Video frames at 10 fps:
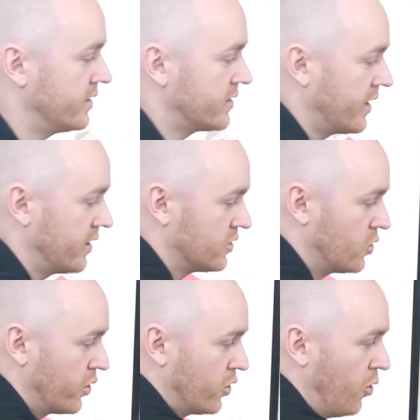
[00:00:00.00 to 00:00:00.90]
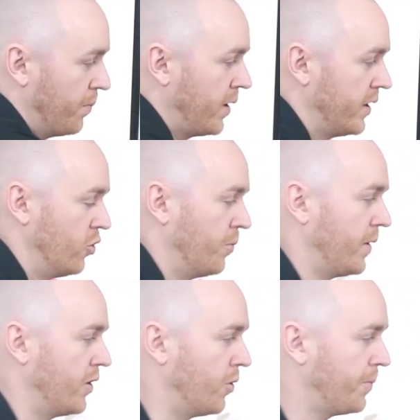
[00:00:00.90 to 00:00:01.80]
is going up and up
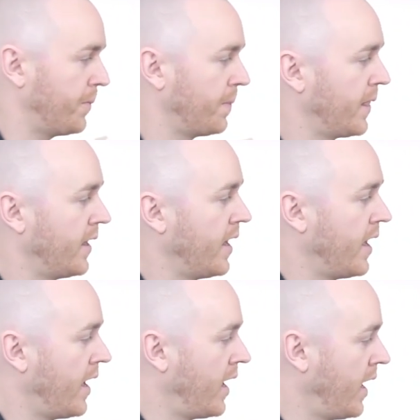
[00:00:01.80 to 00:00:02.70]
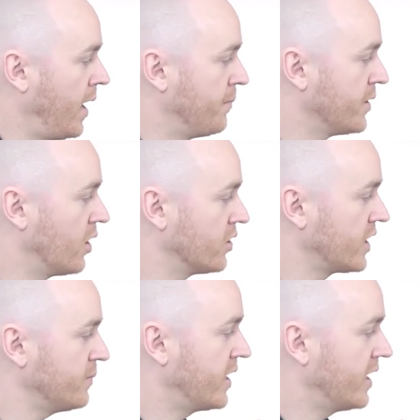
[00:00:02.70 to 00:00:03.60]
and up. Because
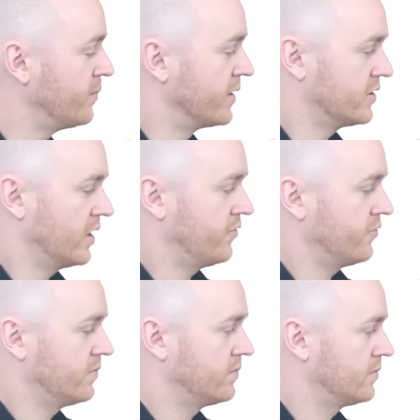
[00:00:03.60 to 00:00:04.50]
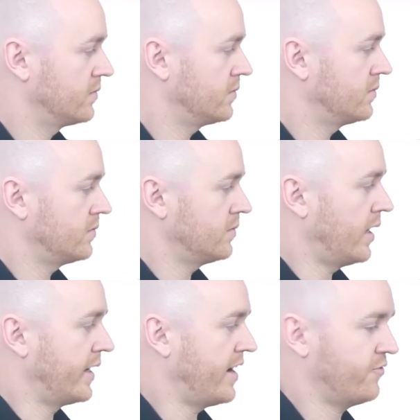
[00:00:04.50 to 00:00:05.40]
I'm telling myself, I
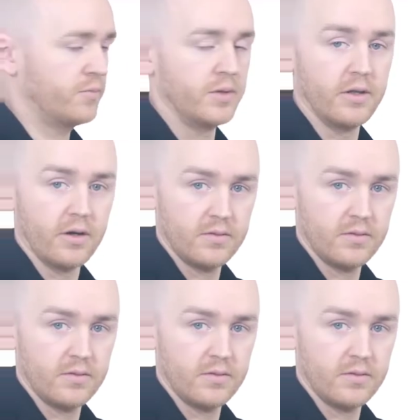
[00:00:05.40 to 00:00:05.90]
have to be there.